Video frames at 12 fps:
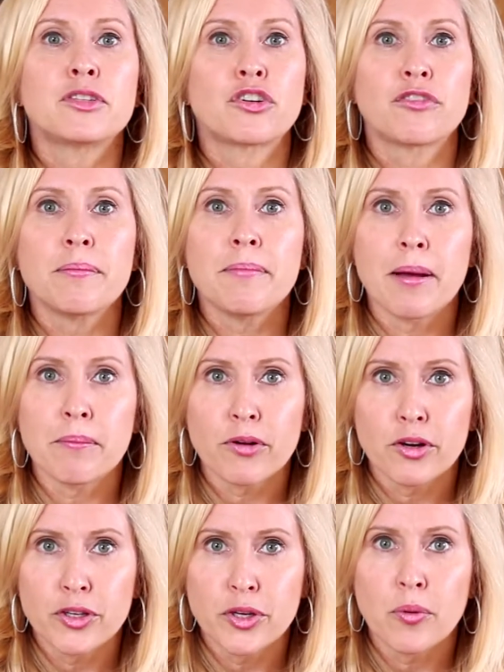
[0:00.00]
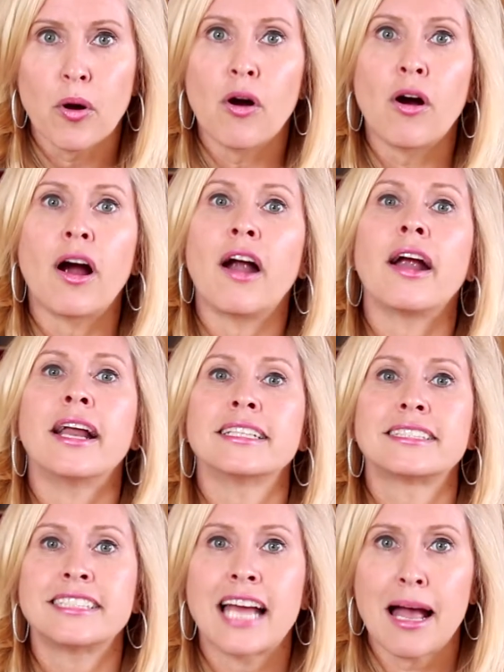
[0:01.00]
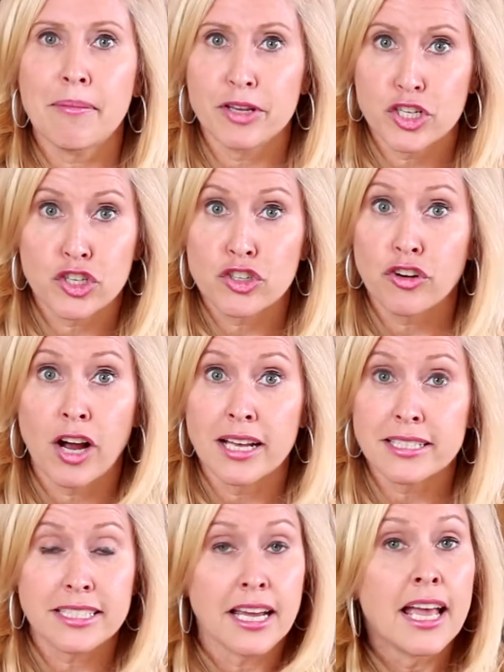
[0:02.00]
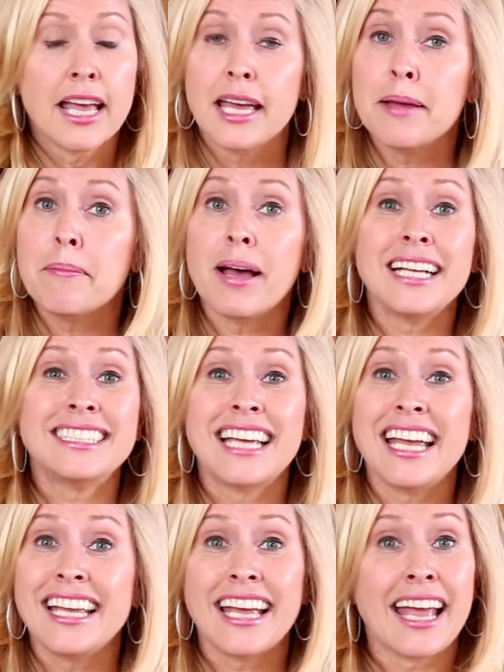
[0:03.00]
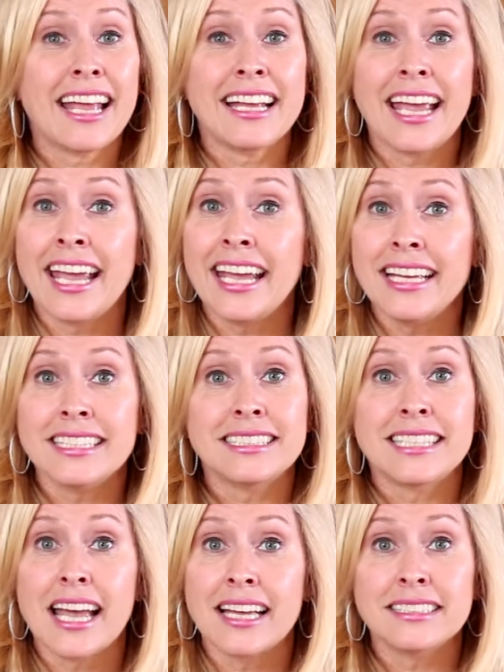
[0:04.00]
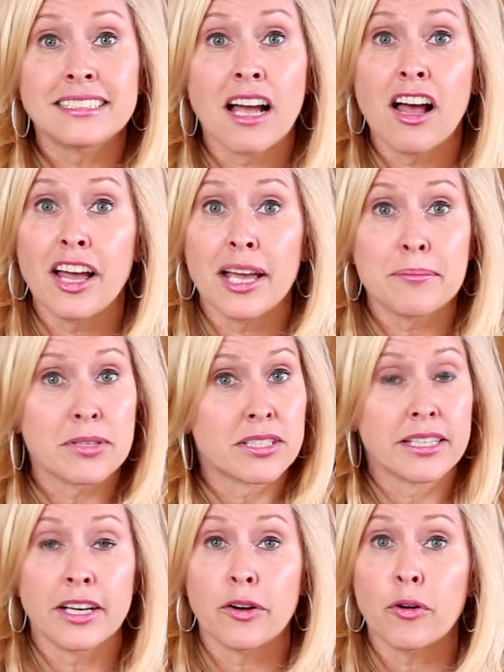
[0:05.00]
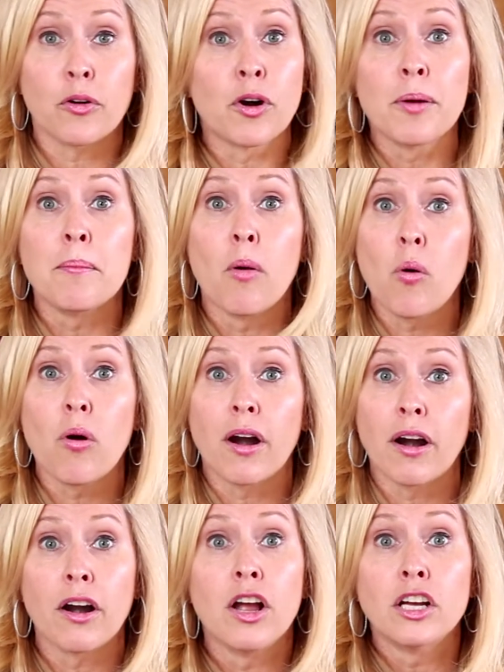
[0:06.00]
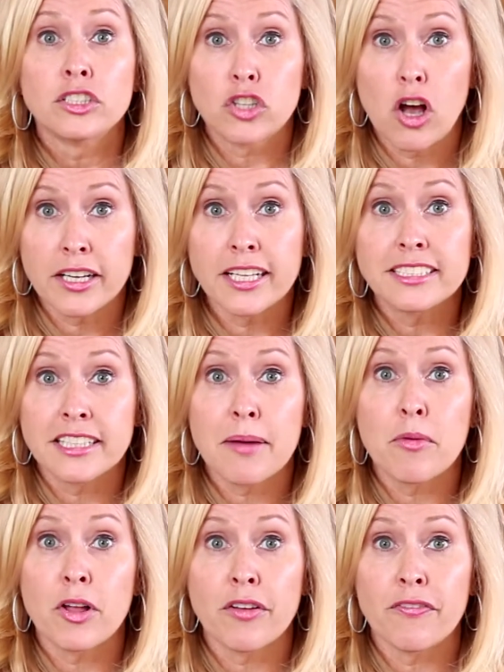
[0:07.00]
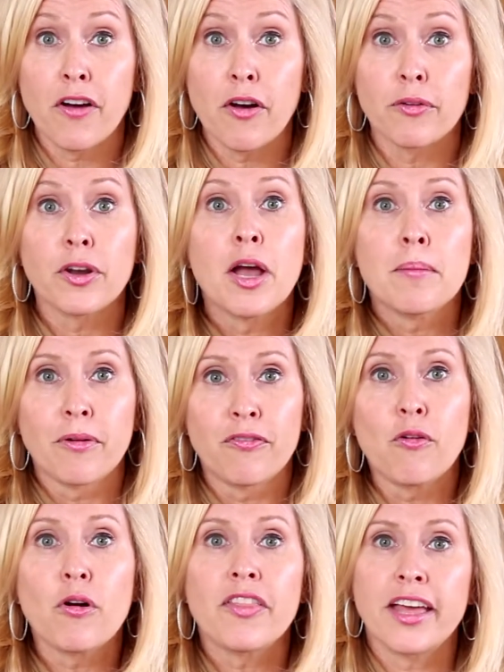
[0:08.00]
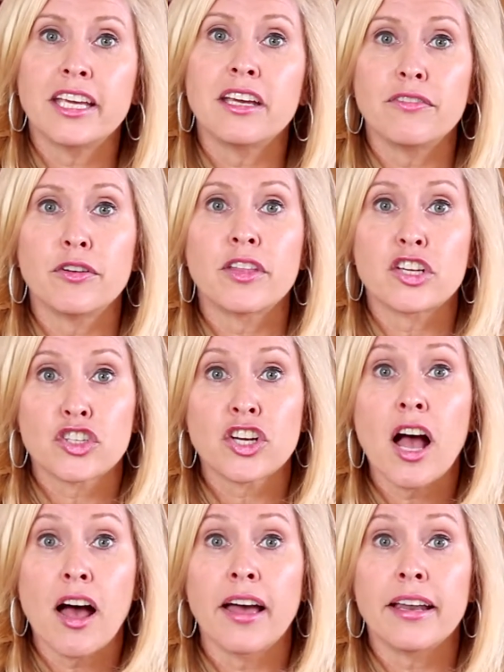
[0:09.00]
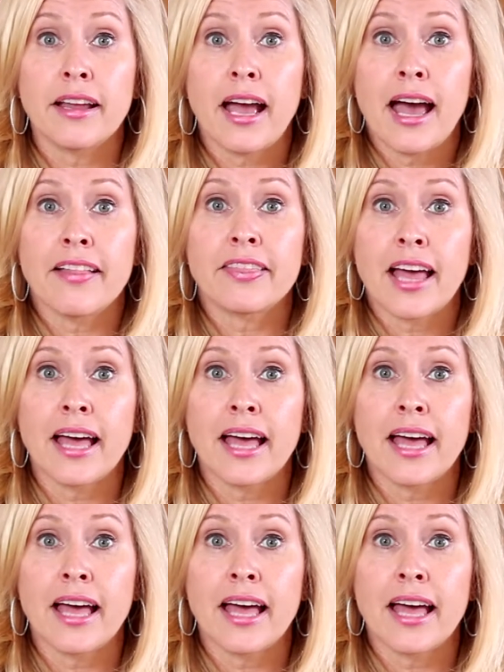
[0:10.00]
to remember who you are and establish trust. It might take 8, 10 times, or more talking to them on the phone before they give you the shot at